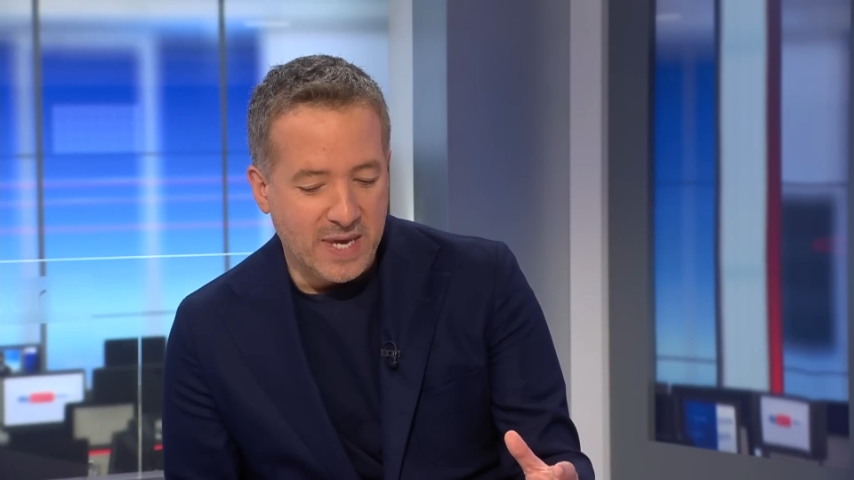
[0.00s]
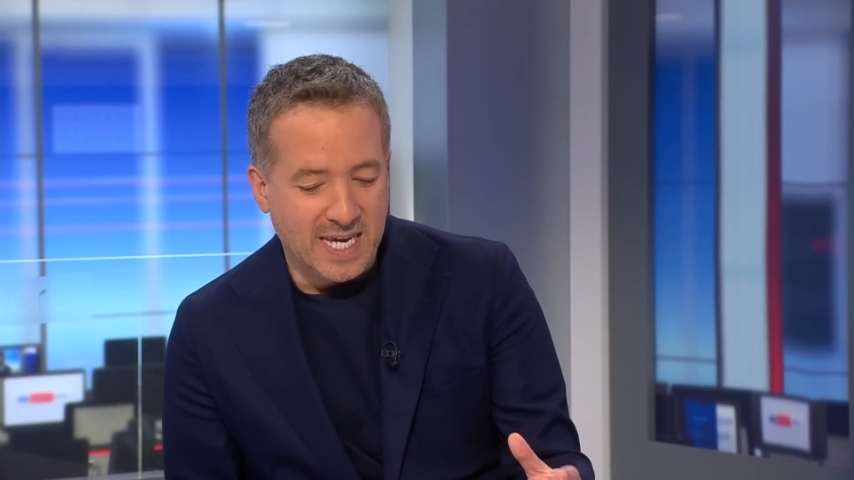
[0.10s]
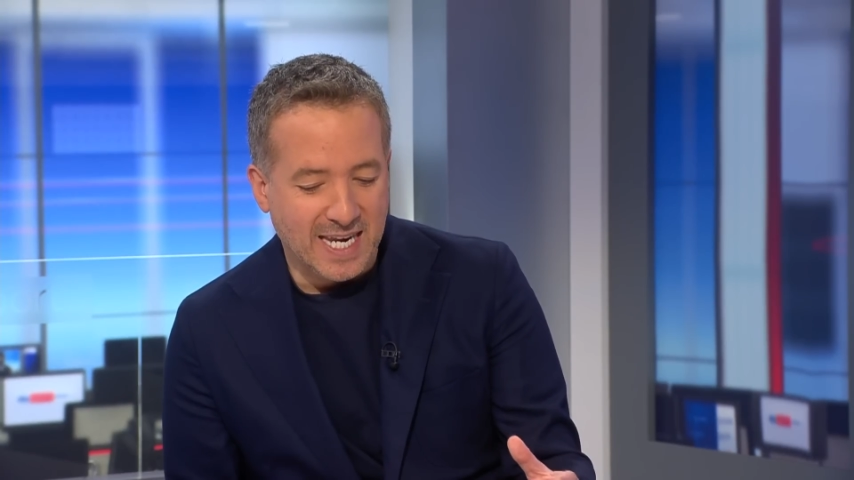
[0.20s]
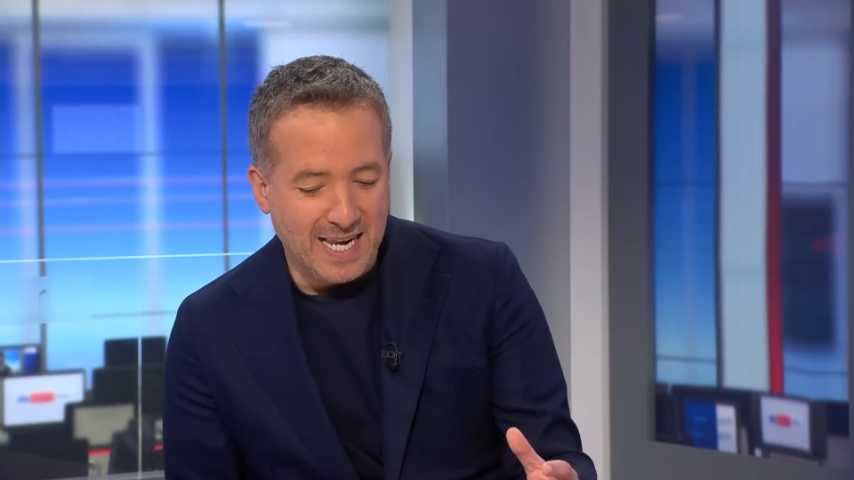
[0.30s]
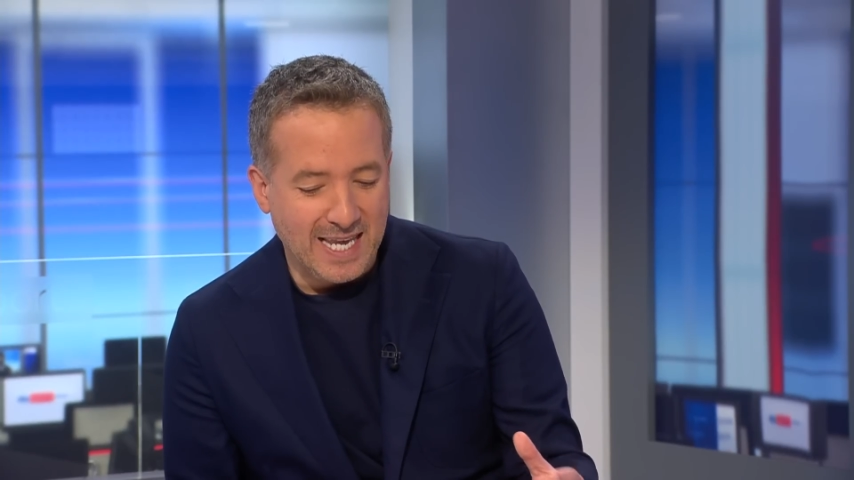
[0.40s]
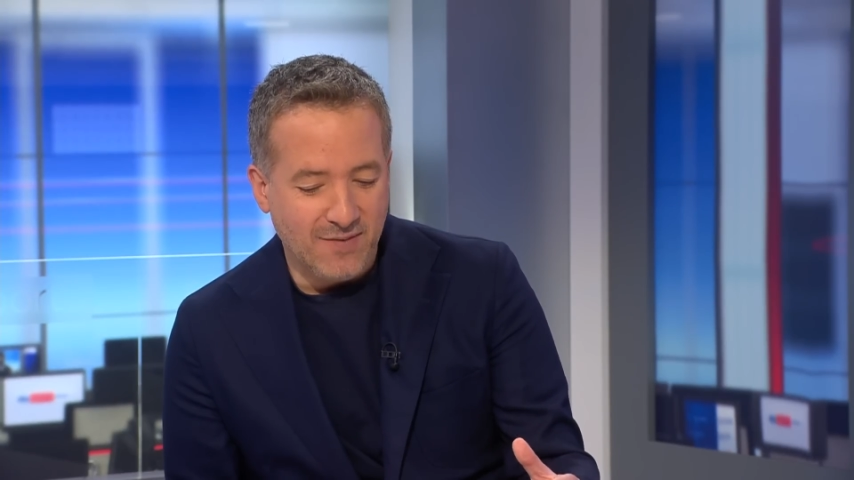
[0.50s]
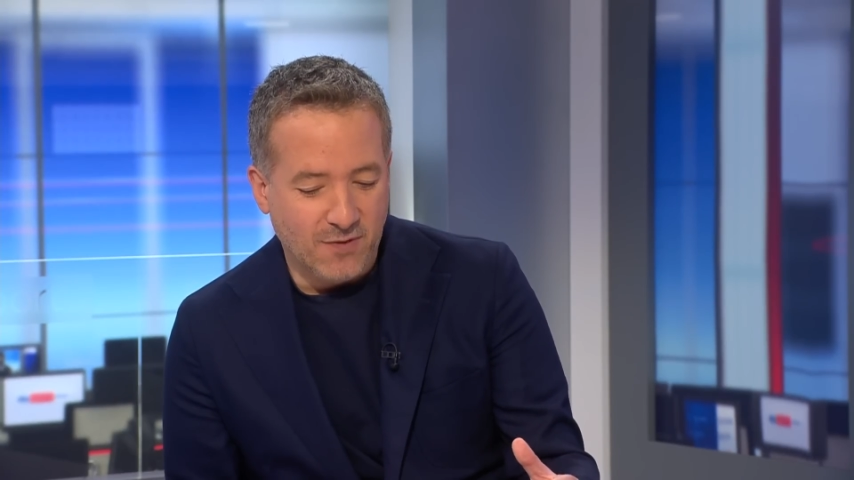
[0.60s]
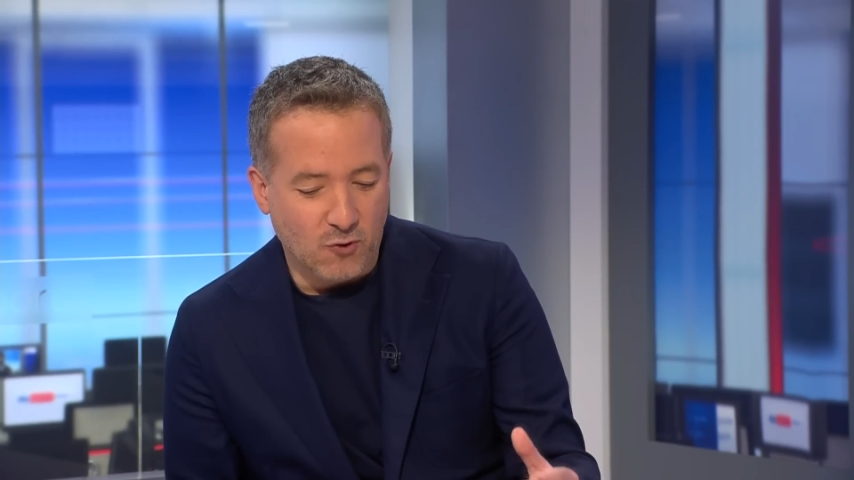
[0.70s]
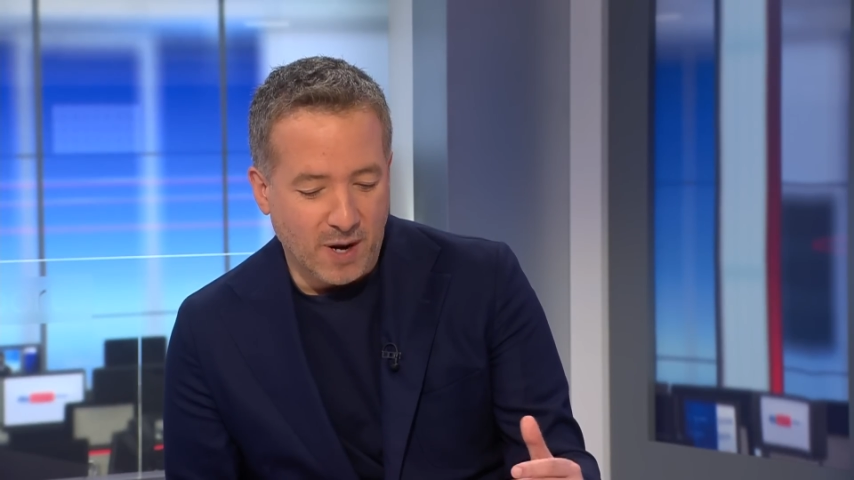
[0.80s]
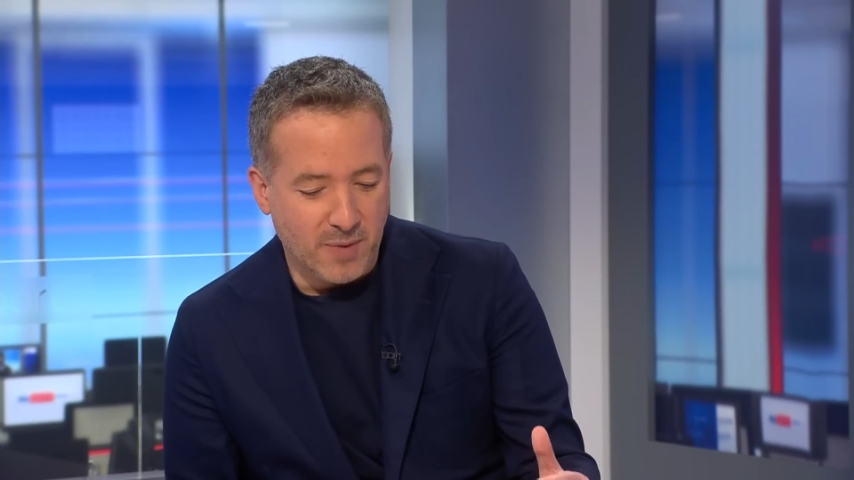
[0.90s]
he can
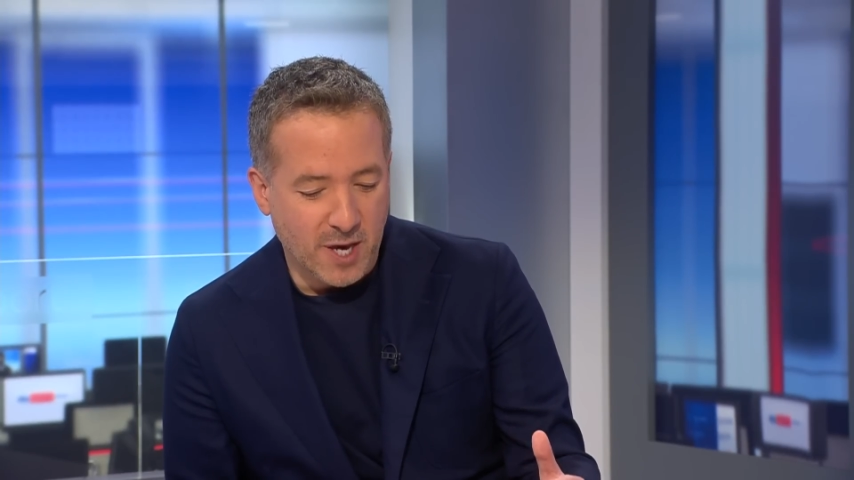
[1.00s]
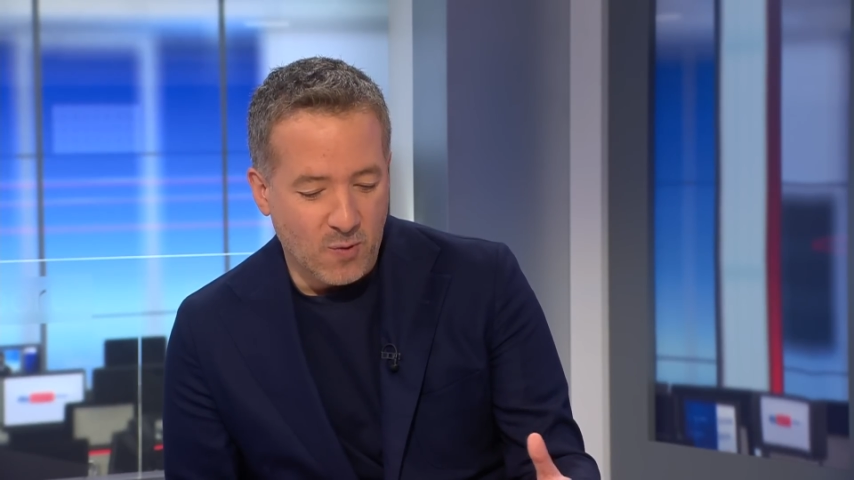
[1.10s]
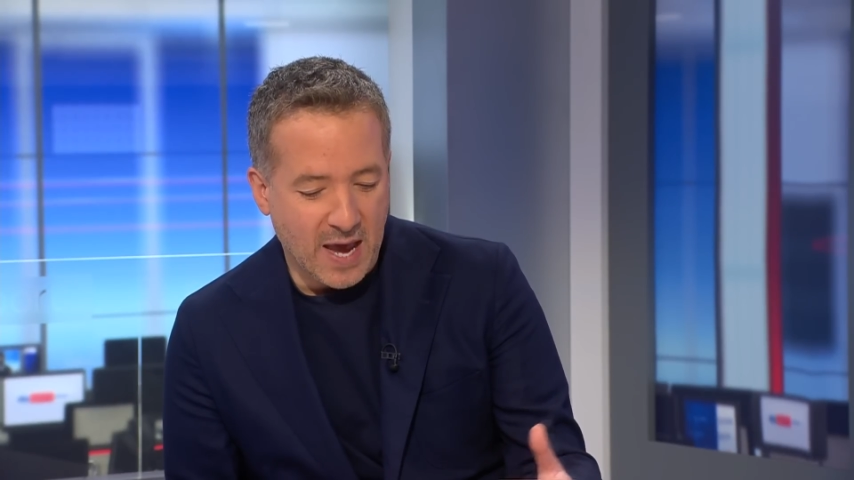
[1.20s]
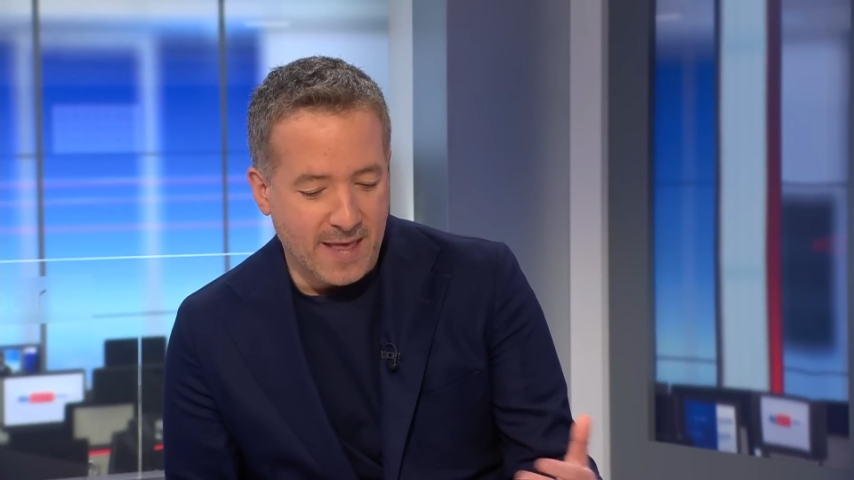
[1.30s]
leave Gremio